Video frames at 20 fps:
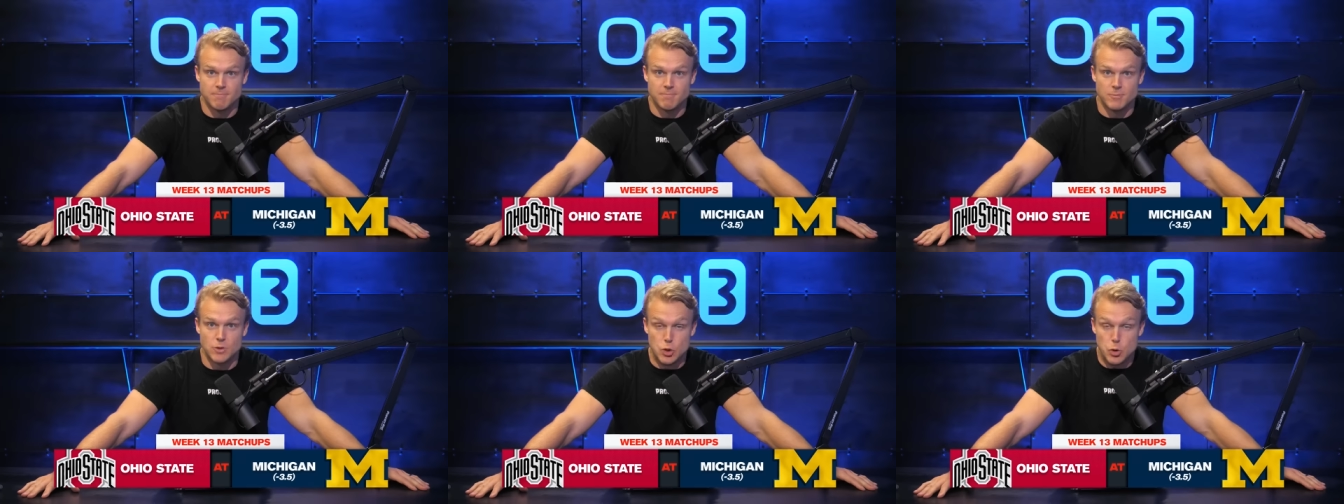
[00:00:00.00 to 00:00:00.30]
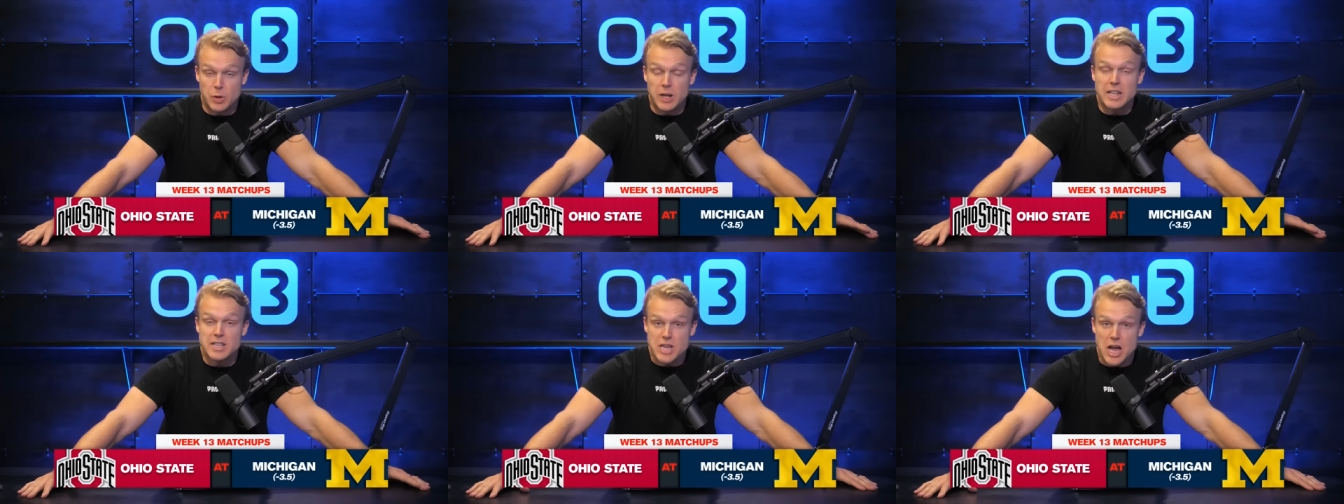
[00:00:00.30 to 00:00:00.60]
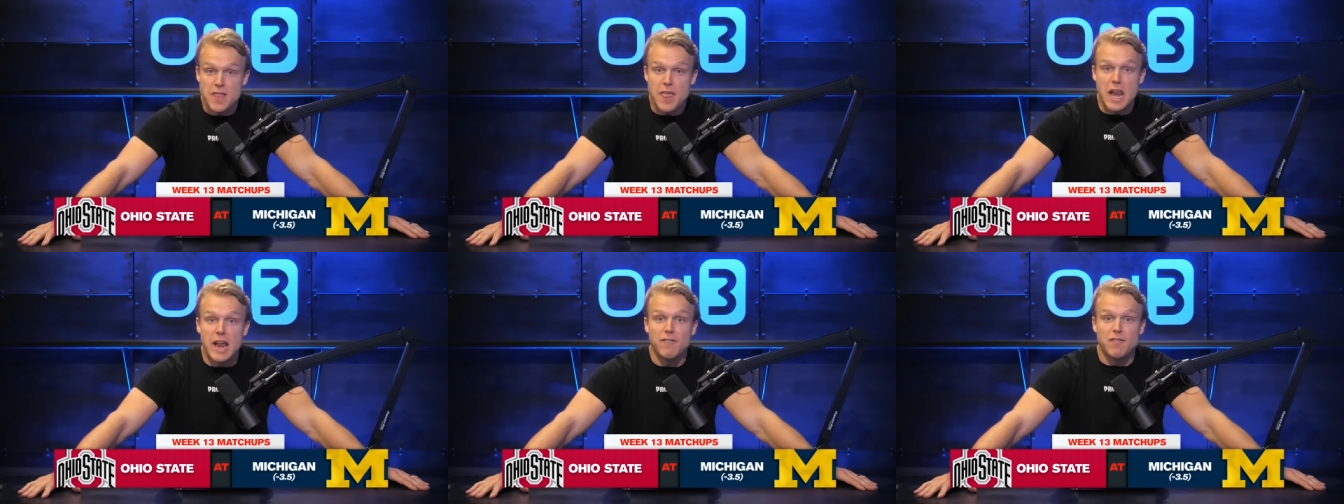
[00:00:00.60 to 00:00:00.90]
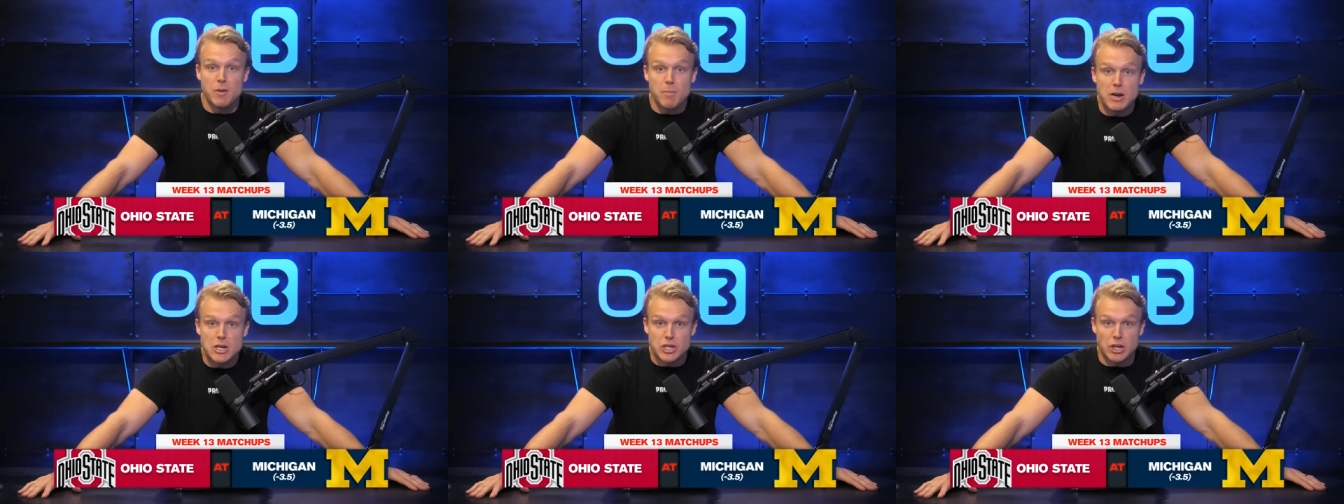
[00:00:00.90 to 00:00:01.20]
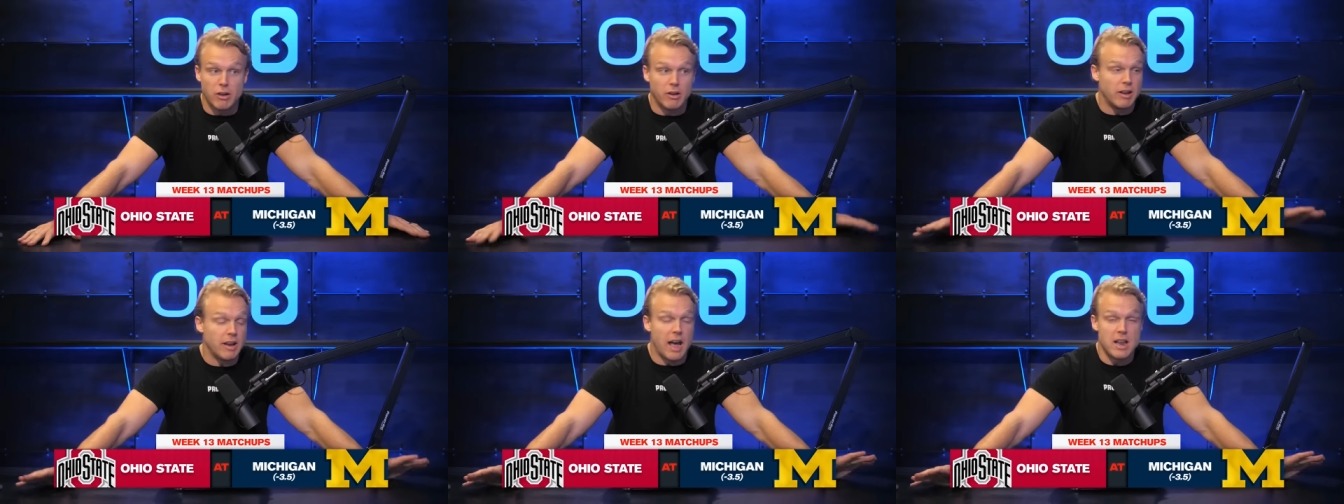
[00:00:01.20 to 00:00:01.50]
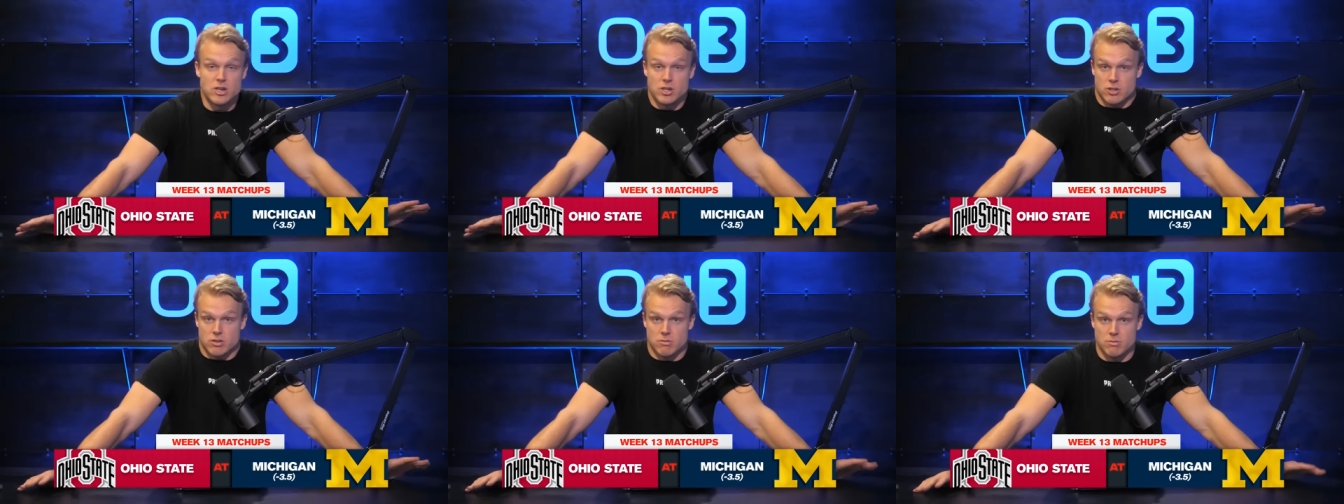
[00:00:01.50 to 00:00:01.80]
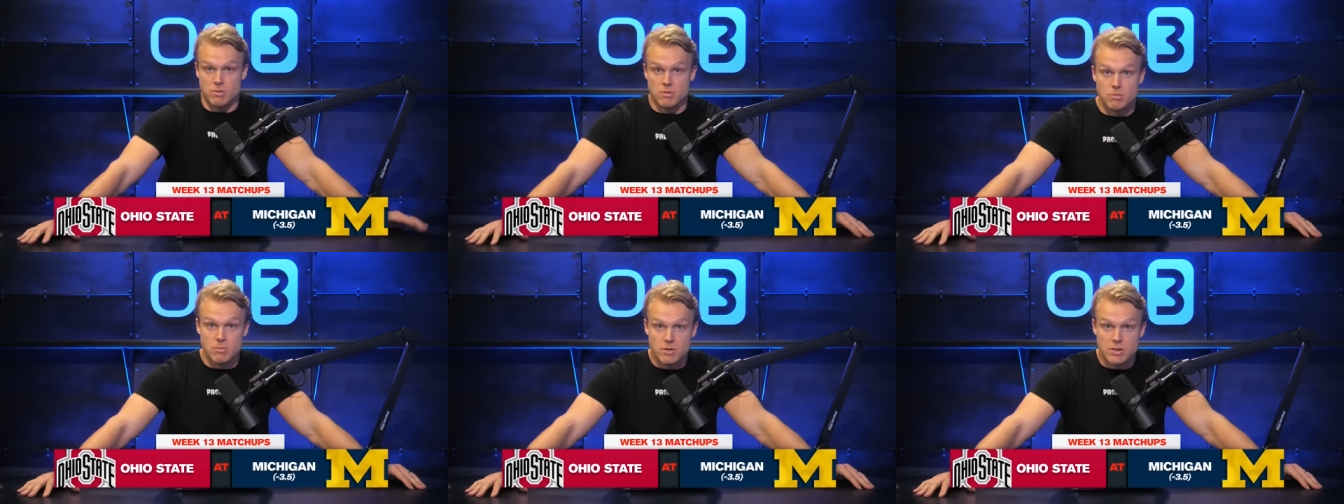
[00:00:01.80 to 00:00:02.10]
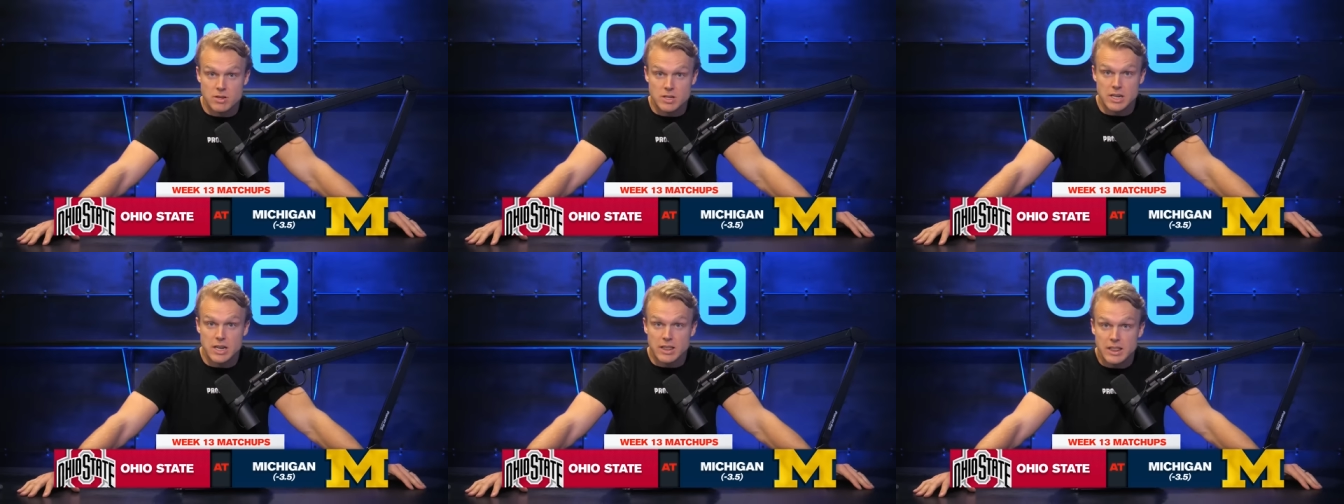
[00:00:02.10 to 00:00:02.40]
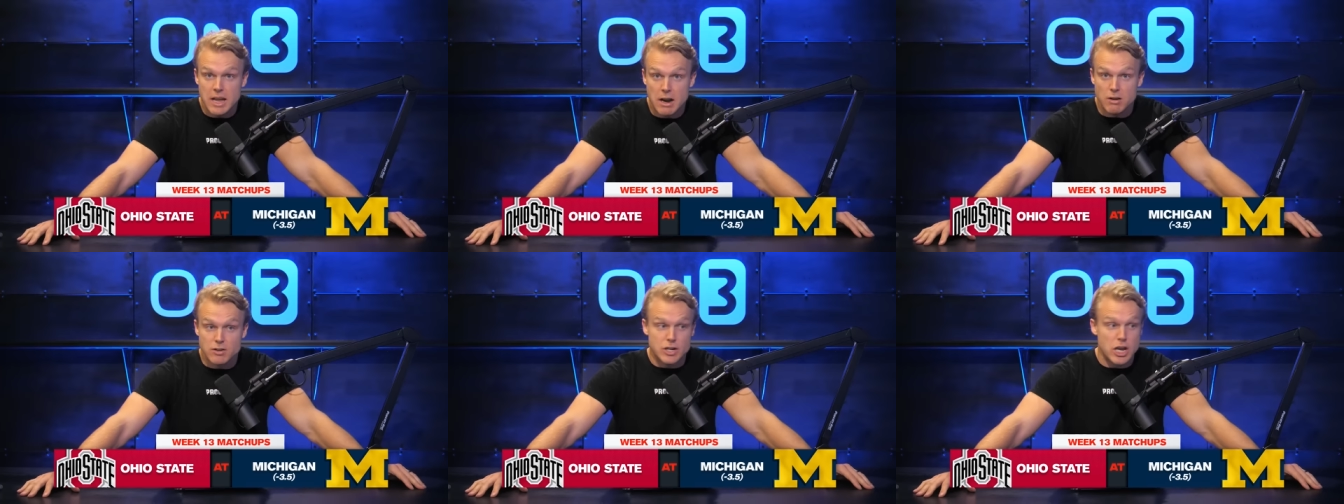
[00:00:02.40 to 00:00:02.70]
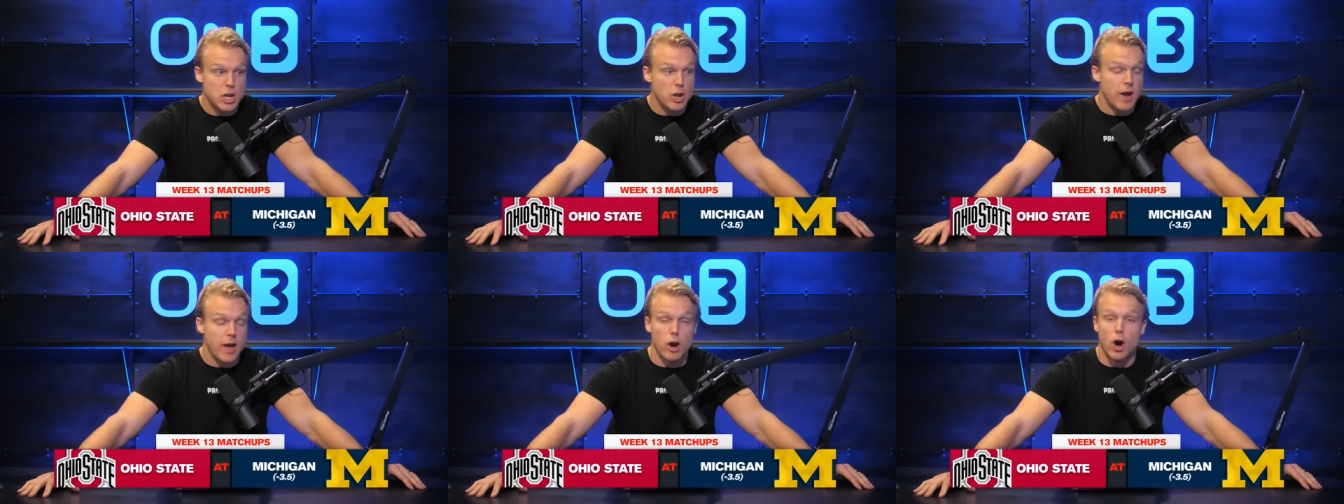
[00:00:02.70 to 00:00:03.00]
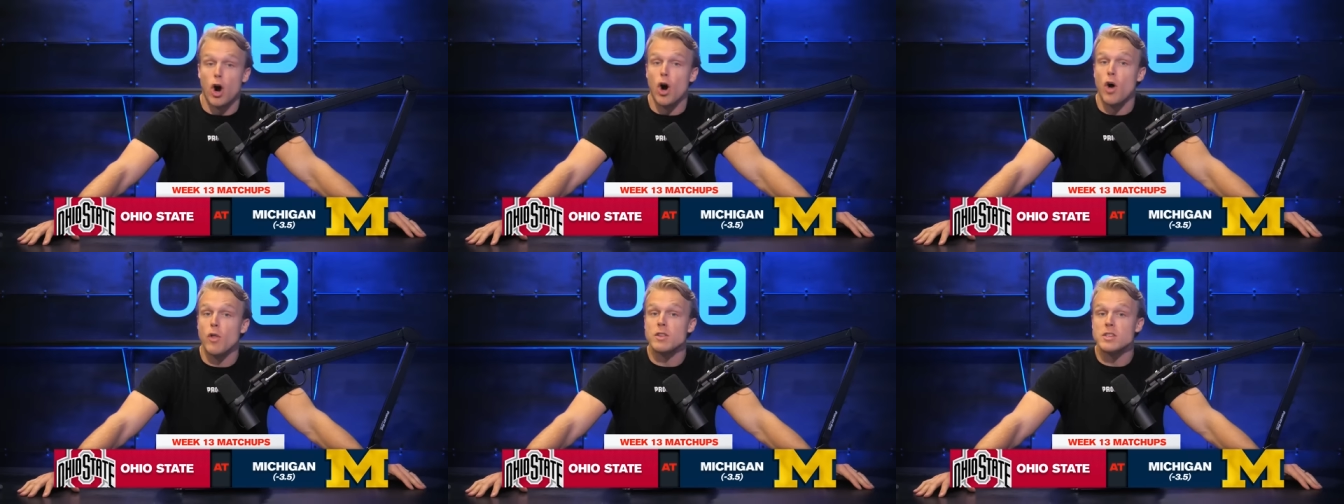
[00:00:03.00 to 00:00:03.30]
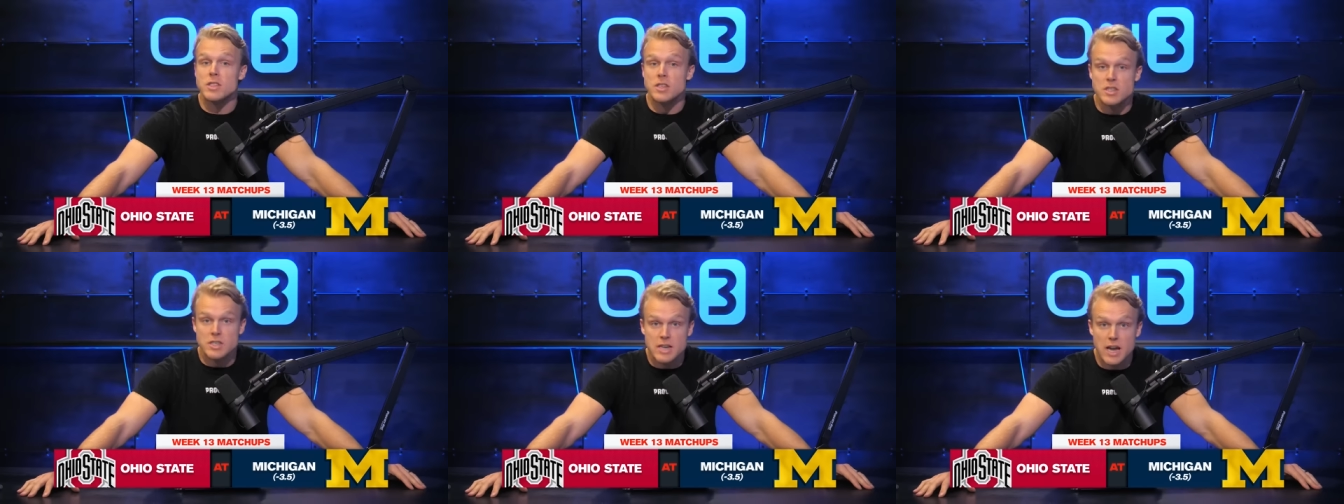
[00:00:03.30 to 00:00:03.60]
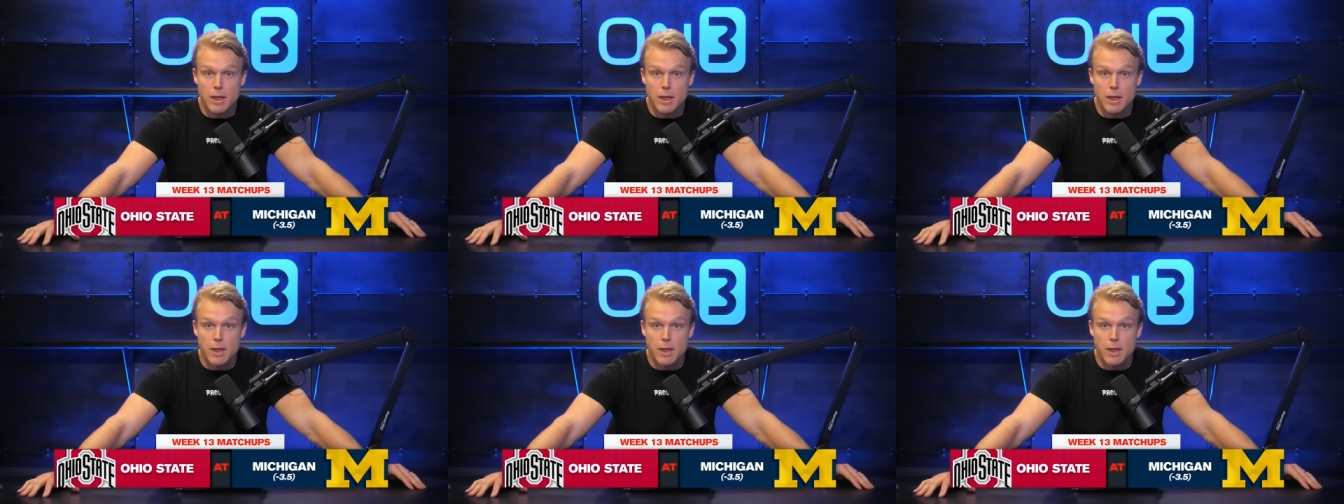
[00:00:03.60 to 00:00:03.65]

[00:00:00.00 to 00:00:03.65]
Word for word: You can say that if you're Michigan. You can kind of just sit there and say, you had all this to say.